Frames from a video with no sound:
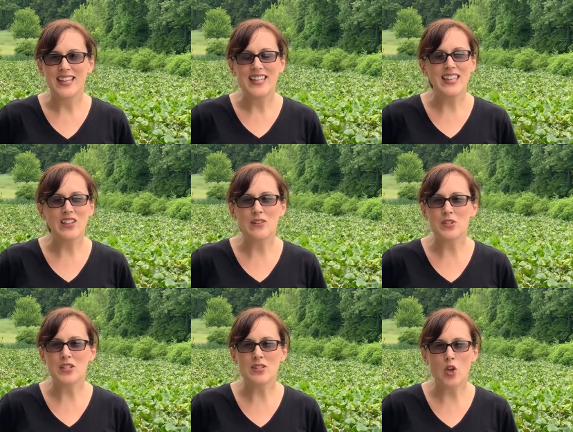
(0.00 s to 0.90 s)
He loves
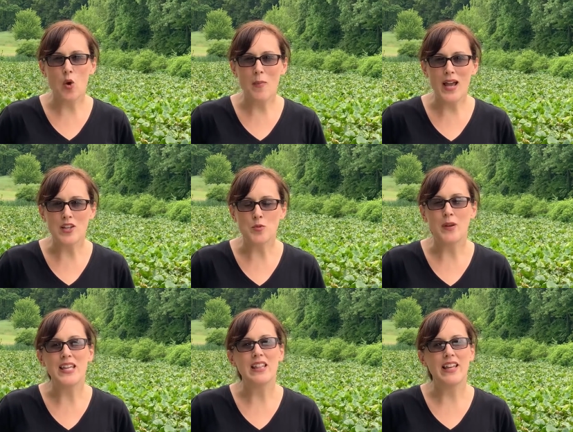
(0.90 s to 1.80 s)
us so much, but
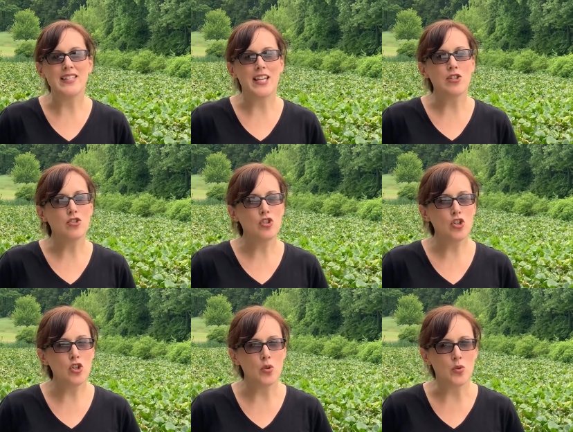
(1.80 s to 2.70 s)
He lets us
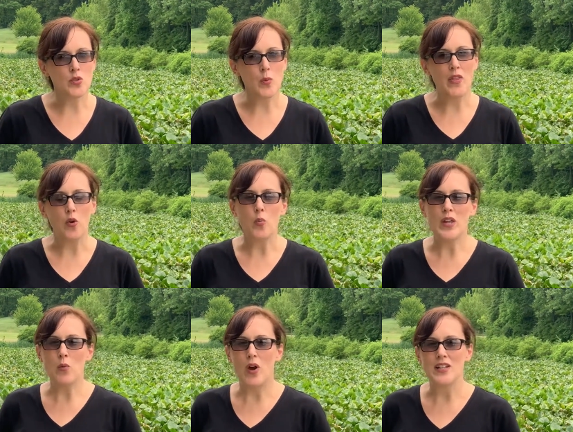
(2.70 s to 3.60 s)
choose whether
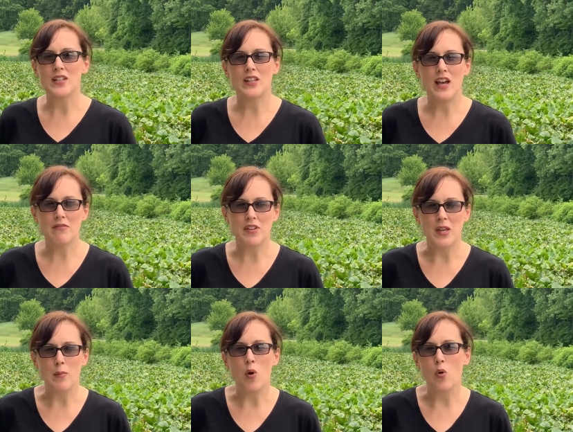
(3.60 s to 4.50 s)
we want to love
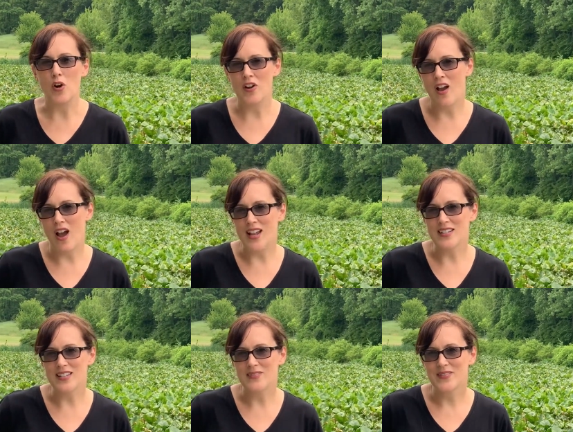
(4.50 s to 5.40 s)
Him or not.
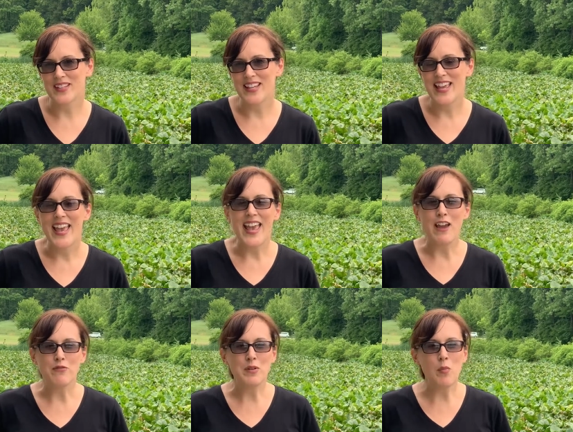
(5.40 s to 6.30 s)

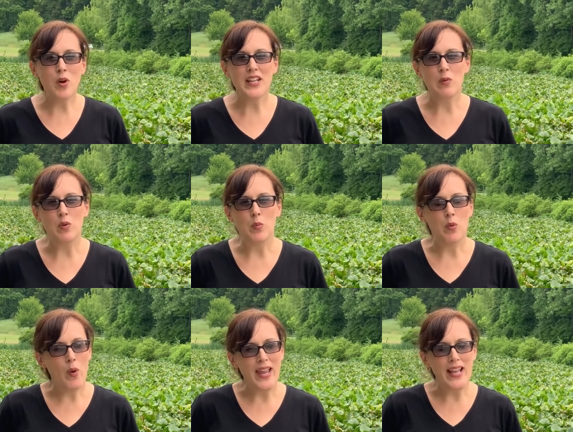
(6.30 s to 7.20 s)
Every morning when we
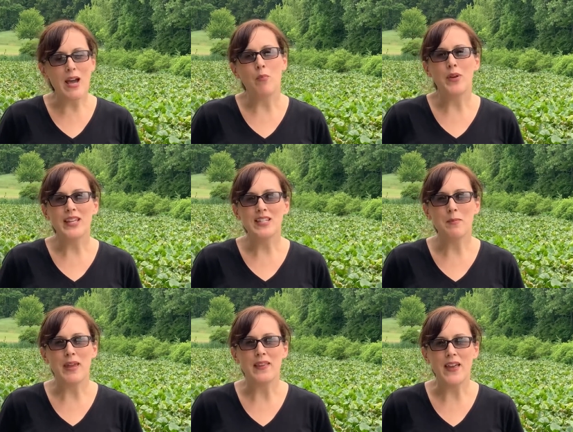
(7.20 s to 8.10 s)
wake up, we get to
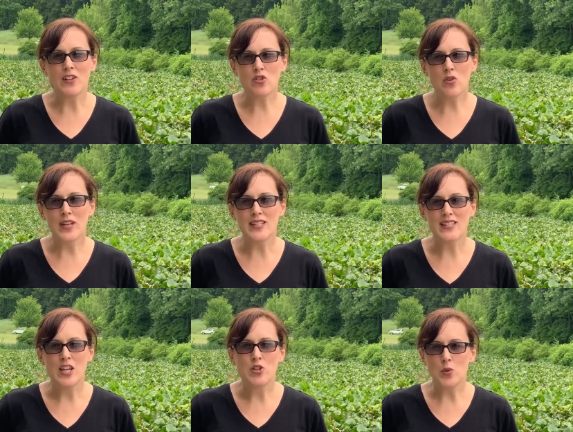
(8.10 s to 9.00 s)
make that choice.
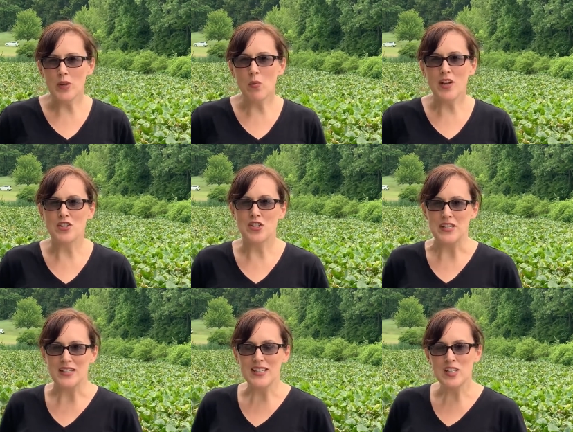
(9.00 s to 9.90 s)
Do we want
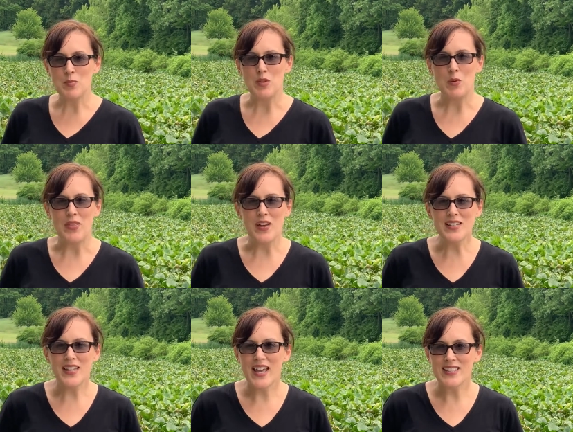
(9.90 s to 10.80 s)
Jesus to be with us
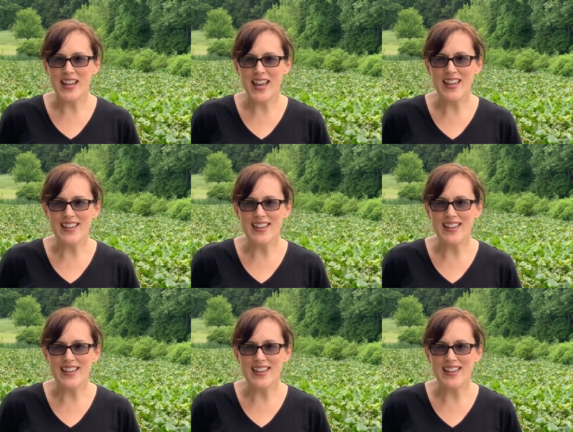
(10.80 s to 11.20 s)
that day?